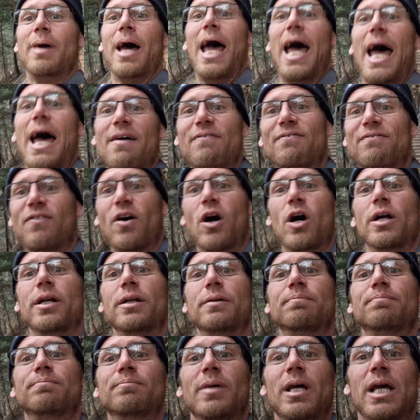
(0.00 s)
have fun,
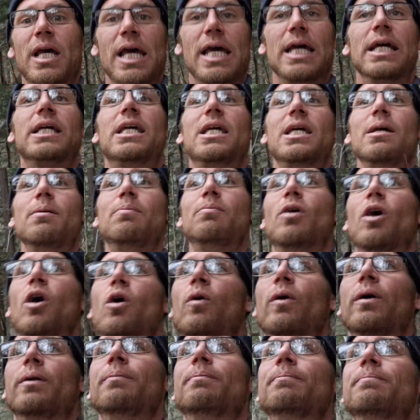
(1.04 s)
and keep going.